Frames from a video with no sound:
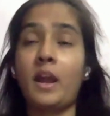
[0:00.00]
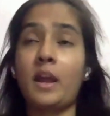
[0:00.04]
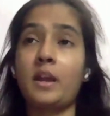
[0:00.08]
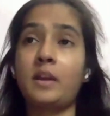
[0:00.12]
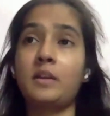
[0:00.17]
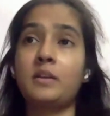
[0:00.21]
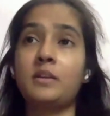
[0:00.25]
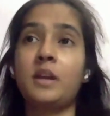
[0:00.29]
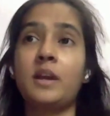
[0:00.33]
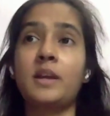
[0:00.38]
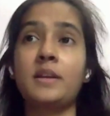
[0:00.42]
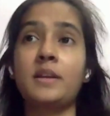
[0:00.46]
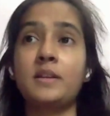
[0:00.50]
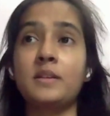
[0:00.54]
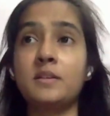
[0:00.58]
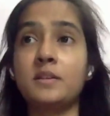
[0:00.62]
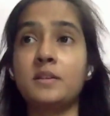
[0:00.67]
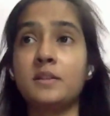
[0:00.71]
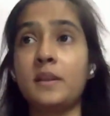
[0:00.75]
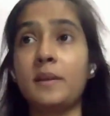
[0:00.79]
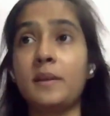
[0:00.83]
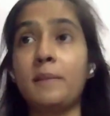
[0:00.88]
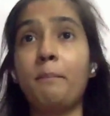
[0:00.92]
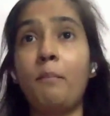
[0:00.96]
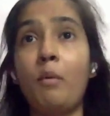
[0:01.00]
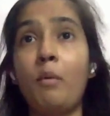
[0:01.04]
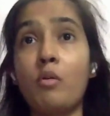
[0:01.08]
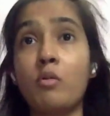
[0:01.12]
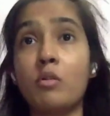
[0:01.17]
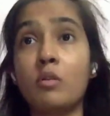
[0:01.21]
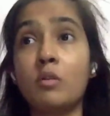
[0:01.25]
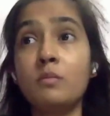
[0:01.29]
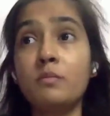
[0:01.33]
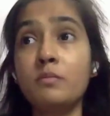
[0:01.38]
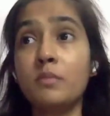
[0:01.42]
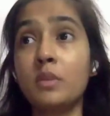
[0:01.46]
and I can say,
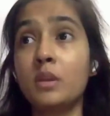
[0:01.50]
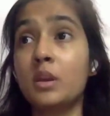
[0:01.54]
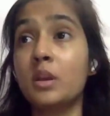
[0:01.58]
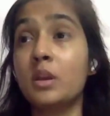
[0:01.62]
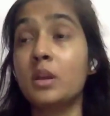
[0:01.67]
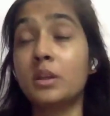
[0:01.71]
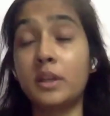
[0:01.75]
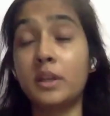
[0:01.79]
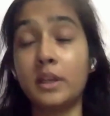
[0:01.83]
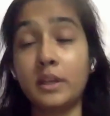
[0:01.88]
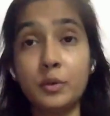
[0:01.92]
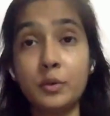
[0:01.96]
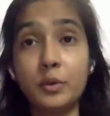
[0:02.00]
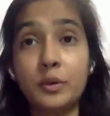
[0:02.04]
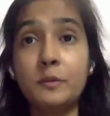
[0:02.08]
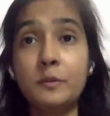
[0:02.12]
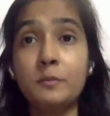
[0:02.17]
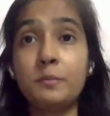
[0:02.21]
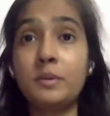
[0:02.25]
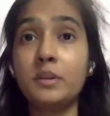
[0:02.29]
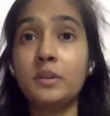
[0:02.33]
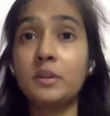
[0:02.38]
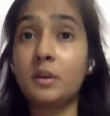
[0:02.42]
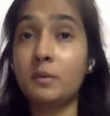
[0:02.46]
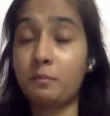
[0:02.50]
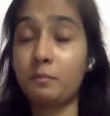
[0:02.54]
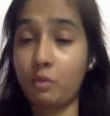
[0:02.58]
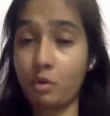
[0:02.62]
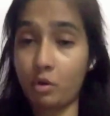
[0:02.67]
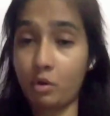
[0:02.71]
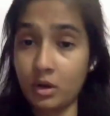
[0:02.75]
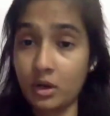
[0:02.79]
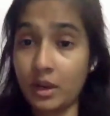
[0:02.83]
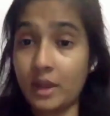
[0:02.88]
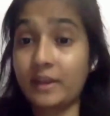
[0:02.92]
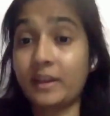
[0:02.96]
mom, can you give me the
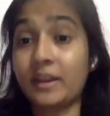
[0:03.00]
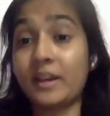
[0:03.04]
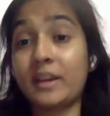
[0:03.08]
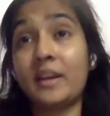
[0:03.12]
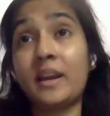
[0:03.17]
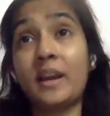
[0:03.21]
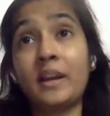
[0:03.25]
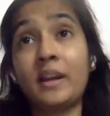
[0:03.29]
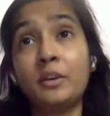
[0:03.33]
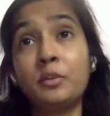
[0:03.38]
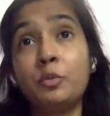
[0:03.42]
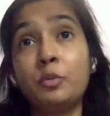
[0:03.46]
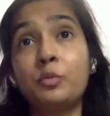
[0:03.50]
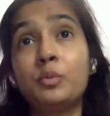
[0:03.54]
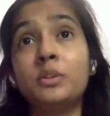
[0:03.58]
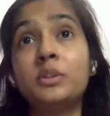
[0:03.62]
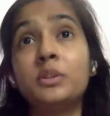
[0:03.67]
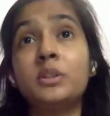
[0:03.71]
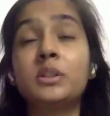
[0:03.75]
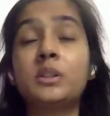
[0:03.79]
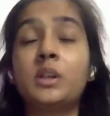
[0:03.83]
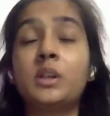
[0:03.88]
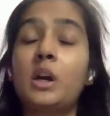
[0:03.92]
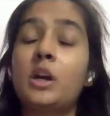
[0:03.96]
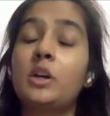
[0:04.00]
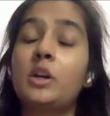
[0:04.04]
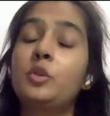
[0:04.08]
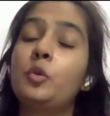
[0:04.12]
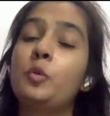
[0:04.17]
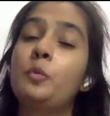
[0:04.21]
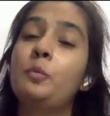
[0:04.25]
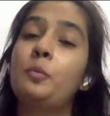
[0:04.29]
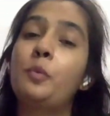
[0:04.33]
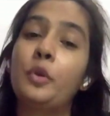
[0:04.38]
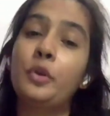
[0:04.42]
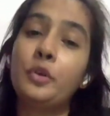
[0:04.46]
ball, and I hand over the card or
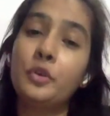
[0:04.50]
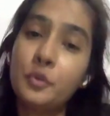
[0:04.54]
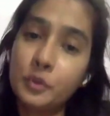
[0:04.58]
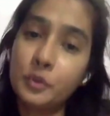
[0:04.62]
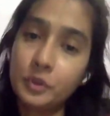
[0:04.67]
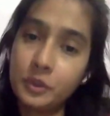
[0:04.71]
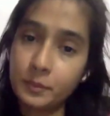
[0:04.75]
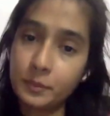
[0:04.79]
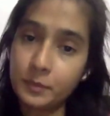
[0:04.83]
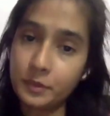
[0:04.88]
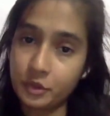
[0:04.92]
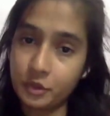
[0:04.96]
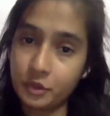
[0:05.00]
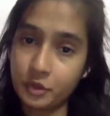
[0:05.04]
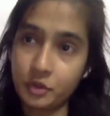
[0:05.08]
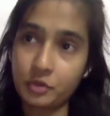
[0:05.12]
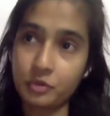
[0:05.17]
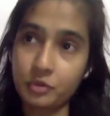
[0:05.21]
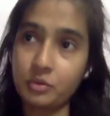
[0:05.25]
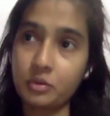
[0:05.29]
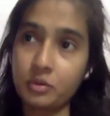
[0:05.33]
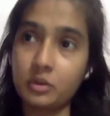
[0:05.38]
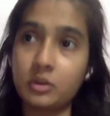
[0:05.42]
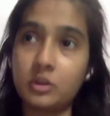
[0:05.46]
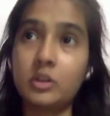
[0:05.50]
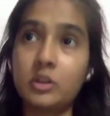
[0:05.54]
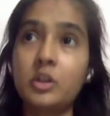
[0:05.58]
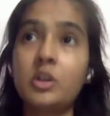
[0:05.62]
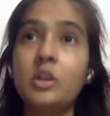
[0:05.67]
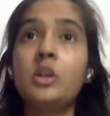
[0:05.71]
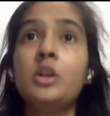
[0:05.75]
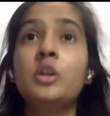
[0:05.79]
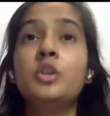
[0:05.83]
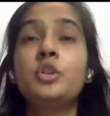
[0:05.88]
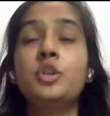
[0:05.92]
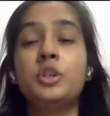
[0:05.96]
point to the picture to her,
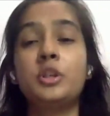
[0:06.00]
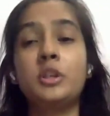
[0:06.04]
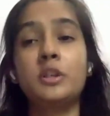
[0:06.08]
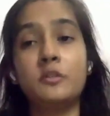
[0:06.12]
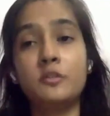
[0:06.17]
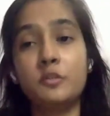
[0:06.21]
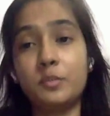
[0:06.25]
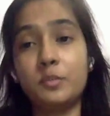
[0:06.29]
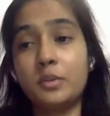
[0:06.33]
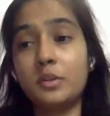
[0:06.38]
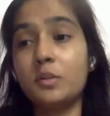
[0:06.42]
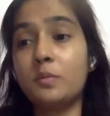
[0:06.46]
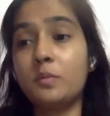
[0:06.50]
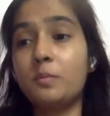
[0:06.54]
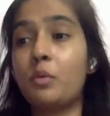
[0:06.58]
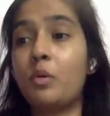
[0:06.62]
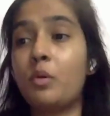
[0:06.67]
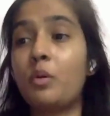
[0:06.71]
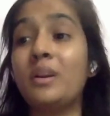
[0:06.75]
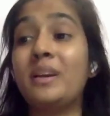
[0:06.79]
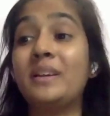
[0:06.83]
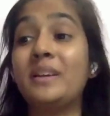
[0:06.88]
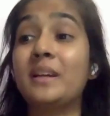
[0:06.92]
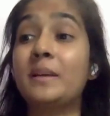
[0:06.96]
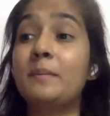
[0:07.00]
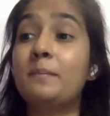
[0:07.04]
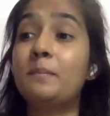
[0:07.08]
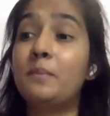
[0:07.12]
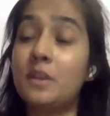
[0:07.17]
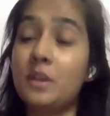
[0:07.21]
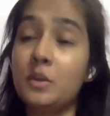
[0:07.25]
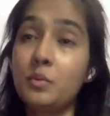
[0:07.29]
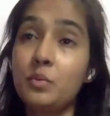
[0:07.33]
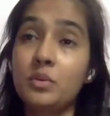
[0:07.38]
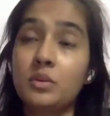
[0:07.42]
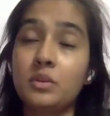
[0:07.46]
she gives me the ball and I
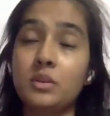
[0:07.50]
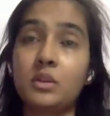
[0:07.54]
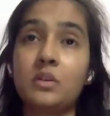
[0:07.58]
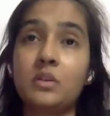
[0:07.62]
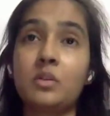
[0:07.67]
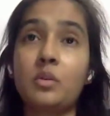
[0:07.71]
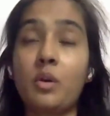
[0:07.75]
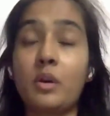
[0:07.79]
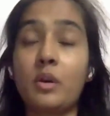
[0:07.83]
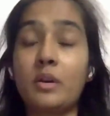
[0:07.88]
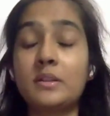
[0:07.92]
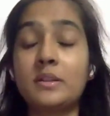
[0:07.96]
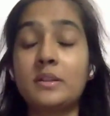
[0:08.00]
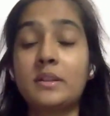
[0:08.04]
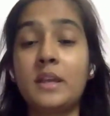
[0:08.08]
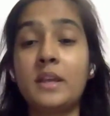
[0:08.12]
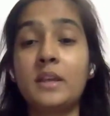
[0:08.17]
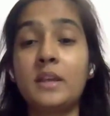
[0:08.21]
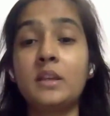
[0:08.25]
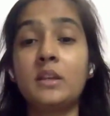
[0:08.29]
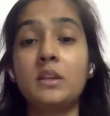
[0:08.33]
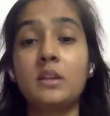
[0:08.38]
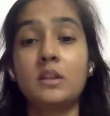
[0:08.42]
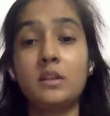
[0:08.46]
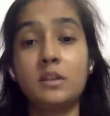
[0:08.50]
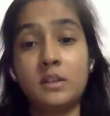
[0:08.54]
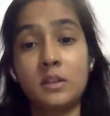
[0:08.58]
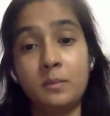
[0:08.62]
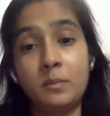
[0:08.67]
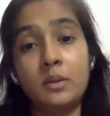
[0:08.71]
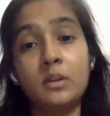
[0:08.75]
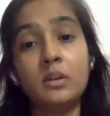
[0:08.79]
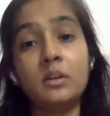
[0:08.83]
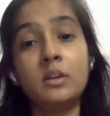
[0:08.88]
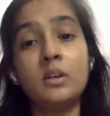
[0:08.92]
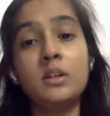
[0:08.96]
play with it. Because then
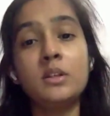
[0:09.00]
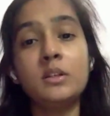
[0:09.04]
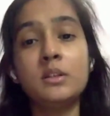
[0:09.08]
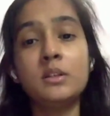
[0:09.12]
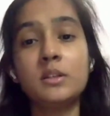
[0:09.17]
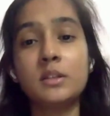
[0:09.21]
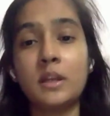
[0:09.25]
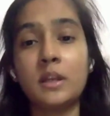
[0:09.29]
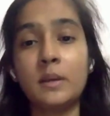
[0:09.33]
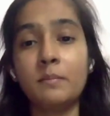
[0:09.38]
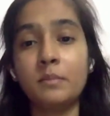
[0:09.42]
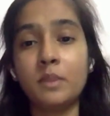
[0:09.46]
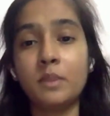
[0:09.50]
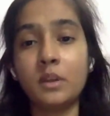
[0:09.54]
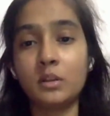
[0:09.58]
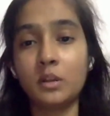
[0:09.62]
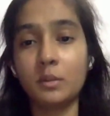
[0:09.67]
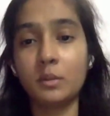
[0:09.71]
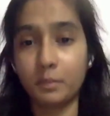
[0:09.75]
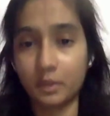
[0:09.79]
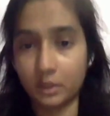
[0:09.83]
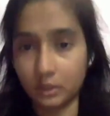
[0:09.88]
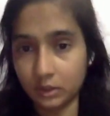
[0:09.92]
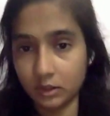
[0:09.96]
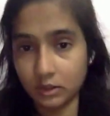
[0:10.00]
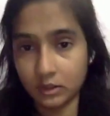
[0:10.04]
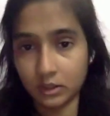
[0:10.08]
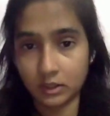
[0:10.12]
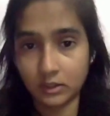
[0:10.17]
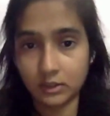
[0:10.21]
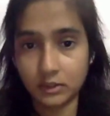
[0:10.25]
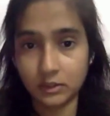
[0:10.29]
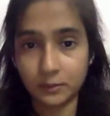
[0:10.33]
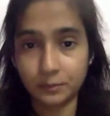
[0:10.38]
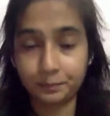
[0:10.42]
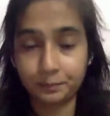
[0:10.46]
similarly the same thing the mother
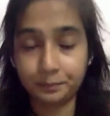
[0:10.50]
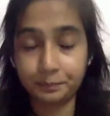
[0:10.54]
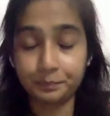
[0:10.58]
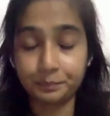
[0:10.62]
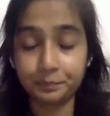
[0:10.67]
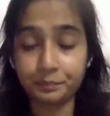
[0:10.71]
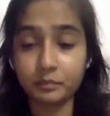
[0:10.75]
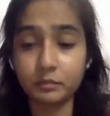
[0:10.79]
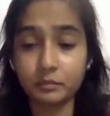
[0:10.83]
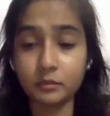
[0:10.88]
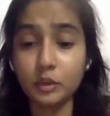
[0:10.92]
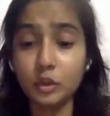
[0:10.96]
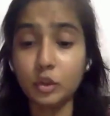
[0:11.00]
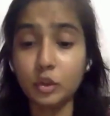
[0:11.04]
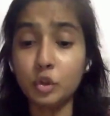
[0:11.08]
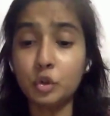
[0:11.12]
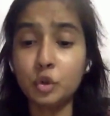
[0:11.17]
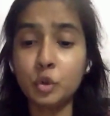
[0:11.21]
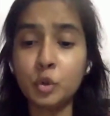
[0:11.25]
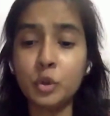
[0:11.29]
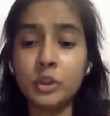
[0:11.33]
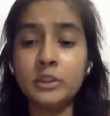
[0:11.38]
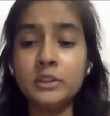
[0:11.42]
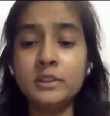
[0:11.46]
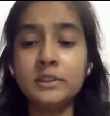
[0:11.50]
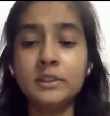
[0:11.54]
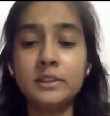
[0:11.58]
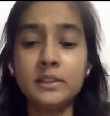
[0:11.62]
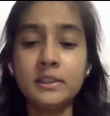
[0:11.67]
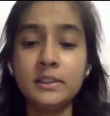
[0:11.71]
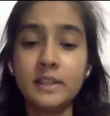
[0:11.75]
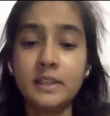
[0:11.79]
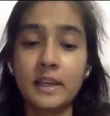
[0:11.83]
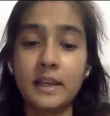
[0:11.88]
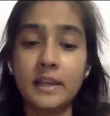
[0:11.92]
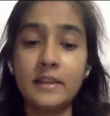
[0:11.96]
does. So in
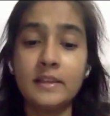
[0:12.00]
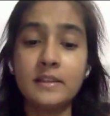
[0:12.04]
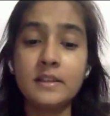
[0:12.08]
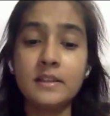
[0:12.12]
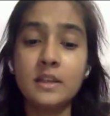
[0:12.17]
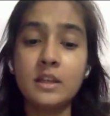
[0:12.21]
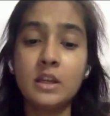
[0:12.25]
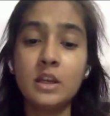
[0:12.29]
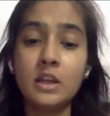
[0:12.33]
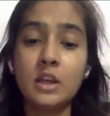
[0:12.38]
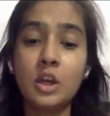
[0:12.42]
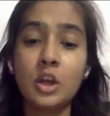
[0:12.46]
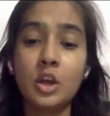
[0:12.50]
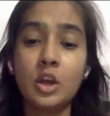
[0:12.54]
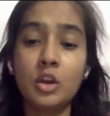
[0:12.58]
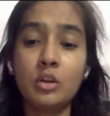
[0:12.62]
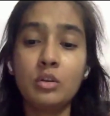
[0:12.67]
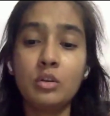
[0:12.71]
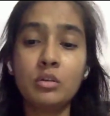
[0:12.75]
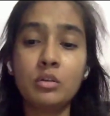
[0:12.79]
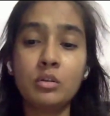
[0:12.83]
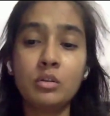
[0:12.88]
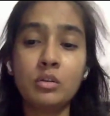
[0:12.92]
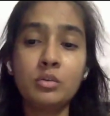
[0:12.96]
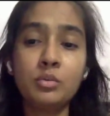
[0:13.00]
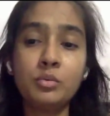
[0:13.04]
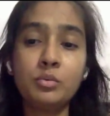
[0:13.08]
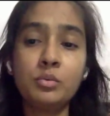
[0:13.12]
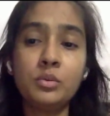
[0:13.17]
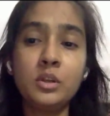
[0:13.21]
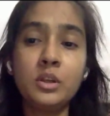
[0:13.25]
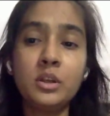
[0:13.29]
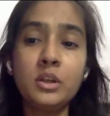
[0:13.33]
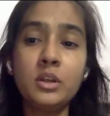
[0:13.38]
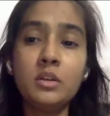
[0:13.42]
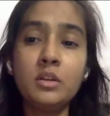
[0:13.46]
this case, you're not
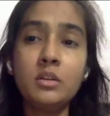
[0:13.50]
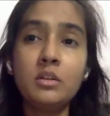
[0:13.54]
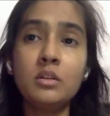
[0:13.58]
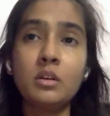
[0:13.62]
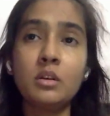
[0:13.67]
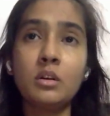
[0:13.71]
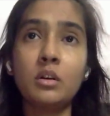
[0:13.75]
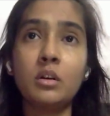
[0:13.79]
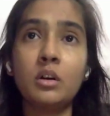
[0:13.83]
only